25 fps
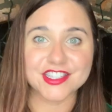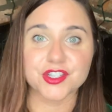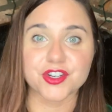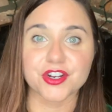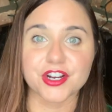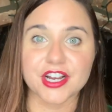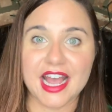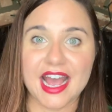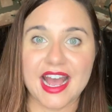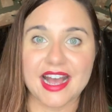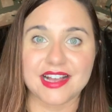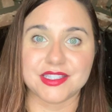your
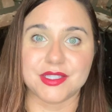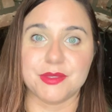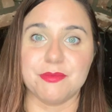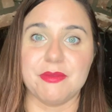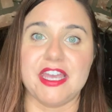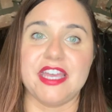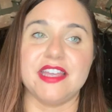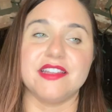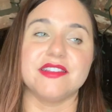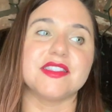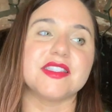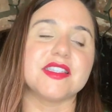
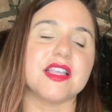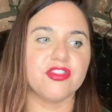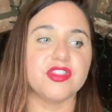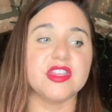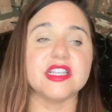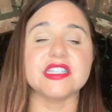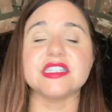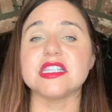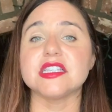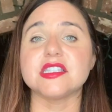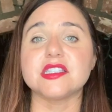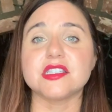castmates.
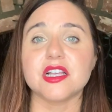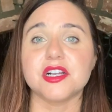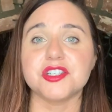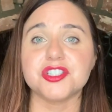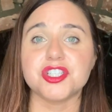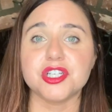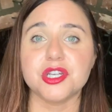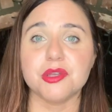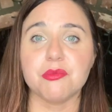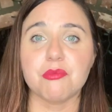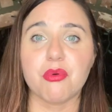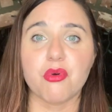This is such
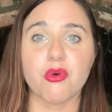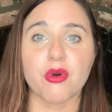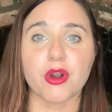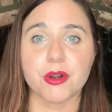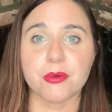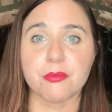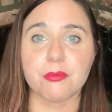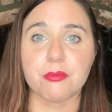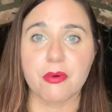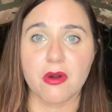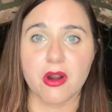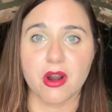an
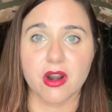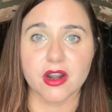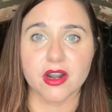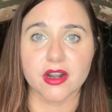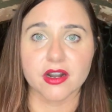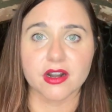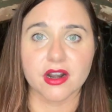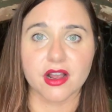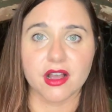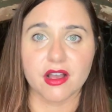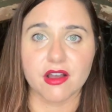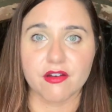important
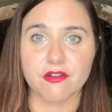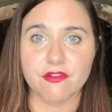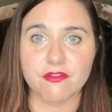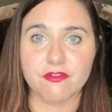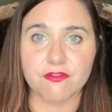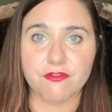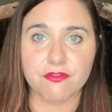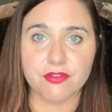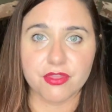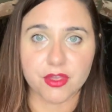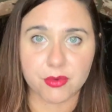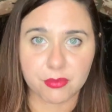part of
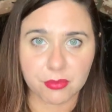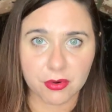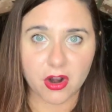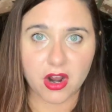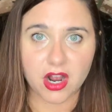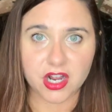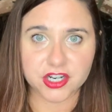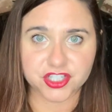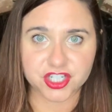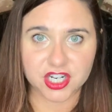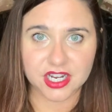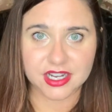the
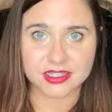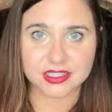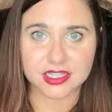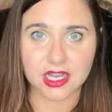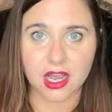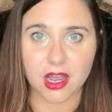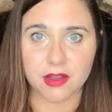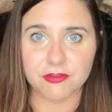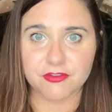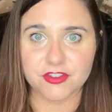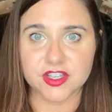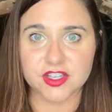project,
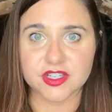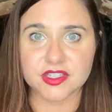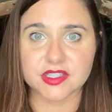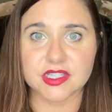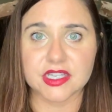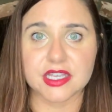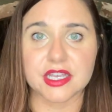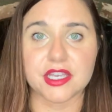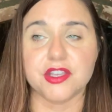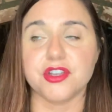obviously.